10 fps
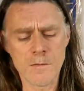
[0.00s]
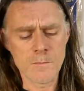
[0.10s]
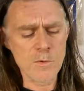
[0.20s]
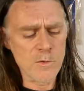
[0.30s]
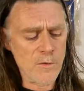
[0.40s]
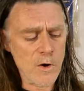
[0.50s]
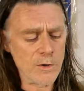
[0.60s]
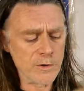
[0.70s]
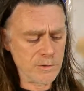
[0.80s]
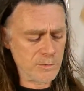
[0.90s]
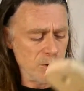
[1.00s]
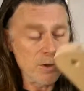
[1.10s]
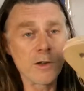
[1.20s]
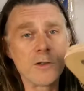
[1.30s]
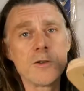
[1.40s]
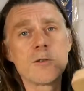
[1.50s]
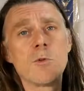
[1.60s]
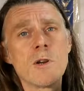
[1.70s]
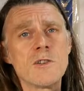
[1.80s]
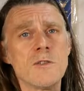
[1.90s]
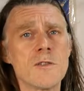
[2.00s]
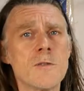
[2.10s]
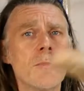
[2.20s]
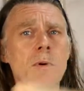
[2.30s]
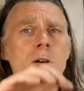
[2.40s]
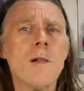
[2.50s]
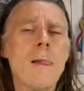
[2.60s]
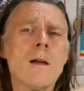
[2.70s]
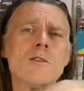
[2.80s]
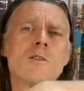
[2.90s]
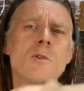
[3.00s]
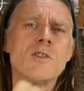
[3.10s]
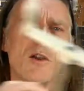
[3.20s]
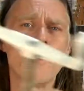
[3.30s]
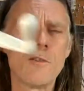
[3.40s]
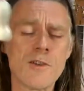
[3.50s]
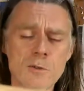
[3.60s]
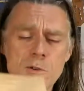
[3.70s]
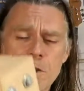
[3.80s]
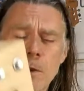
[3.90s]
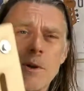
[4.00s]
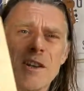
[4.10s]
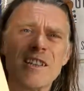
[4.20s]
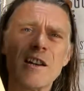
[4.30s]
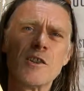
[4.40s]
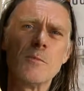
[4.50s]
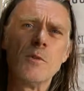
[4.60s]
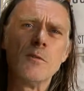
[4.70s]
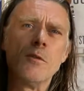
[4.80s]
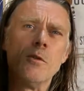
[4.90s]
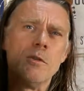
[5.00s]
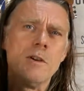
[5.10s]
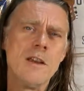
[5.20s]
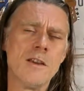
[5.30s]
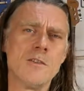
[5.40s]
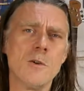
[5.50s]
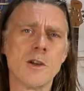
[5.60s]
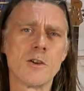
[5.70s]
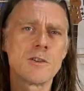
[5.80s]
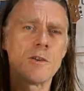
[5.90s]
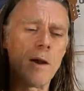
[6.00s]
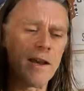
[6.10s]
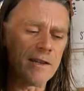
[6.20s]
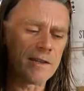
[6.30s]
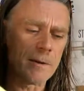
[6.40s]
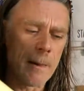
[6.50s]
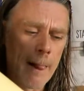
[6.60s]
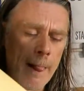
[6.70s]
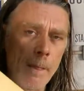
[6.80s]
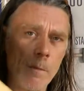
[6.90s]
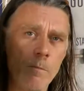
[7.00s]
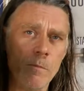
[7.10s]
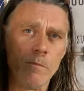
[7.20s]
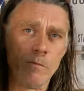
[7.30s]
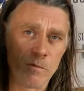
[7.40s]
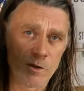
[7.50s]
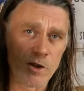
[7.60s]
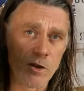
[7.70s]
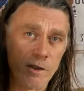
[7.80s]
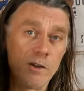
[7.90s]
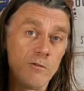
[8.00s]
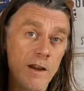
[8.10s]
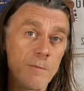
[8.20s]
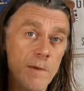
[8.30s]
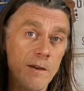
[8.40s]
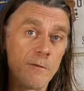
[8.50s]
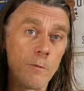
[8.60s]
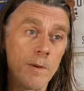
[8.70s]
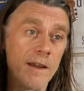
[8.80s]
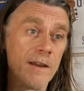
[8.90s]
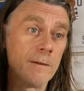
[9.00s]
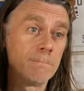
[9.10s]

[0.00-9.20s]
move on, we're going to do some questions, but I just want to show you there is also an attachment for doing cutaways. Certainly not recommended for a beginner.